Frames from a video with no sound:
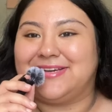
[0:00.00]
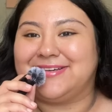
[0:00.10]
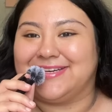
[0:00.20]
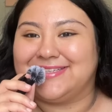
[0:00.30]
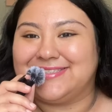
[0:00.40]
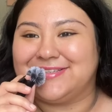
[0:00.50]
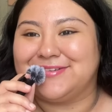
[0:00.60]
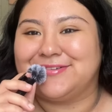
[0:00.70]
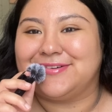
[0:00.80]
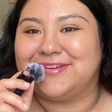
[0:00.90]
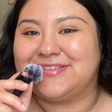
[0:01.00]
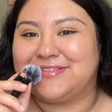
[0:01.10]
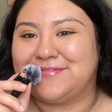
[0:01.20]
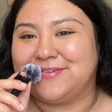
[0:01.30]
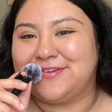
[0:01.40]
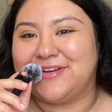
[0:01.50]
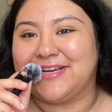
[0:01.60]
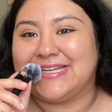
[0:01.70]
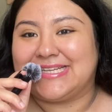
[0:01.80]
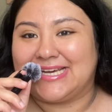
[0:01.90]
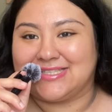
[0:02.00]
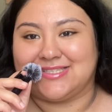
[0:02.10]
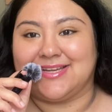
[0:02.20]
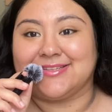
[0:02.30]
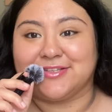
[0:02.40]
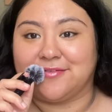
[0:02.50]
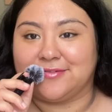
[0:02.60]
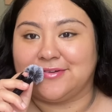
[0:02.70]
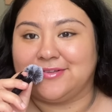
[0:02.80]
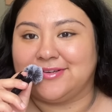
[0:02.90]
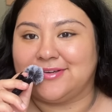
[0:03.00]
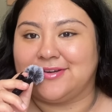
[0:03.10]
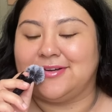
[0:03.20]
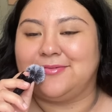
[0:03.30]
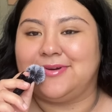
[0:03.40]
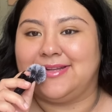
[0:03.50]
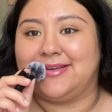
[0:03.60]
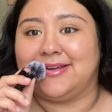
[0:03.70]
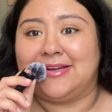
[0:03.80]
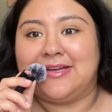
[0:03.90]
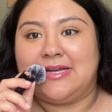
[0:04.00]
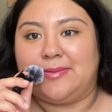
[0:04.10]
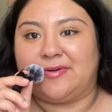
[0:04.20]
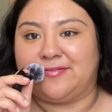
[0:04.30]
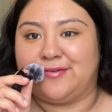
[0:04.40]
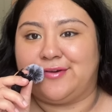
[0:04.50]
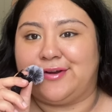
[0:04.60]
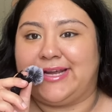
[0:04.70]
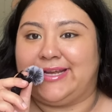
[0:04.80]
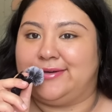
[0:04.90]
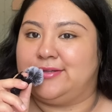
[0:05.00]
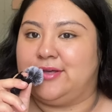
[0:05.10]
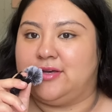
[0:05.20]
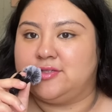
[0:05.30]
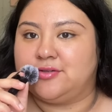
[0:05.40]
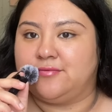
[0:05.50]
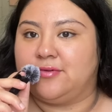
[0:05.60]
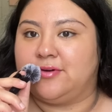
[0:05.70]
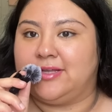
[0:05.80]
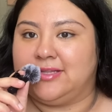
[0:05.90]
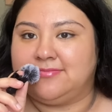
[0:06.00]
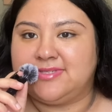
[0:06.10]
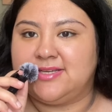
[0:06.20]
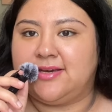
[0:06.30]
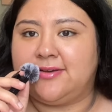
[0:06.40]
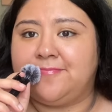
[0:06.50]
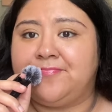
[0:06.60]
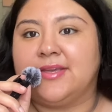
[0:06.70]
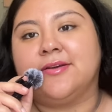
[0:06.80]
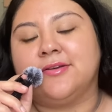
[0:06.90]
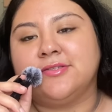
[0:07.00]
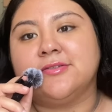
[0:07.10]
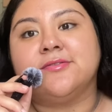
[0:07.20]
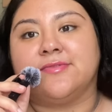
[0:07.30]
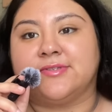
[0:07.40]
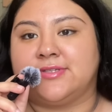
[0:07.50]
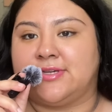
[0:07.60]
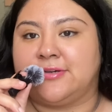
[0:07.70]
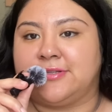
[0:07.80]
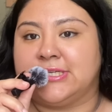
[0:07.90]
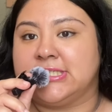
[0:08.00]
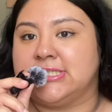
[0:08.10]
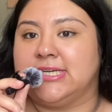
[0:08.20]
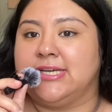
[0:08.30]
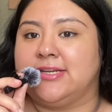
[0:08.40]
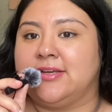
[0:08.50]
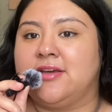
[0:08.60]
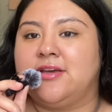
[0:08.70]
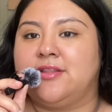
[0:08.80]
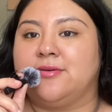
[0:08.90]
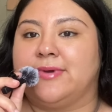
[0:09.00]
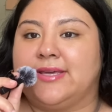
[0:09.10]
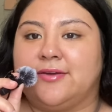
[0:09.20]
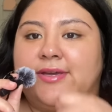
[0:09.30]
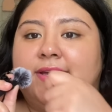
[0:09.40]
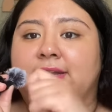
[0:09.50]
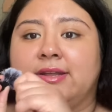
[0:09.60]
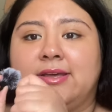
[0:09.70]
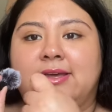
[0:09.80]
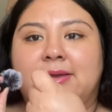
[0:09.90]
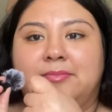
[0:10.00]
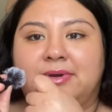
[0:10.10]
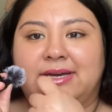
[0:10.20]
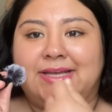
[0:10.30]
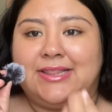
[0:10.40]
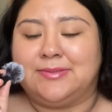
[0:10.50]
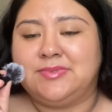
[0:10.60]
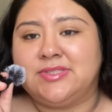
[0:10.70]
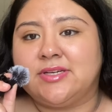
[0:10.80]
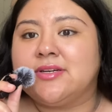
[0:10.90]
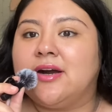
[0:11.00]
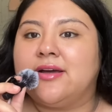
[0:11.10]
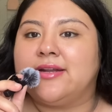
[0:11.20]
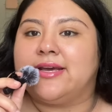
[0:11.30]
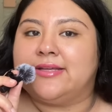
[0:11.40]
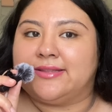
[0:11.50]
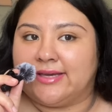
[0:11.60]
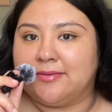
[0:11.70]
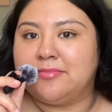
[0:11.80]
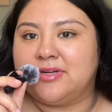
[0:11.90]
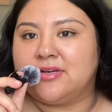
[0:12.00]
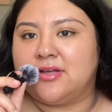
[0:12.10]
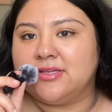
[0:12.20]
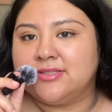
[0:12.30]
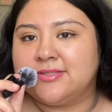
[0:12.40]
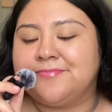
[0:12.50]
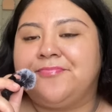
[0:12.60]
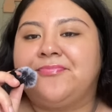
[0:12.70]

Okay, so to further enhance that soft girl look, you're gonna want to prefer a gloss over a lipstick. You can also versatile this in the way you can put a lipstick on and then put a gloss.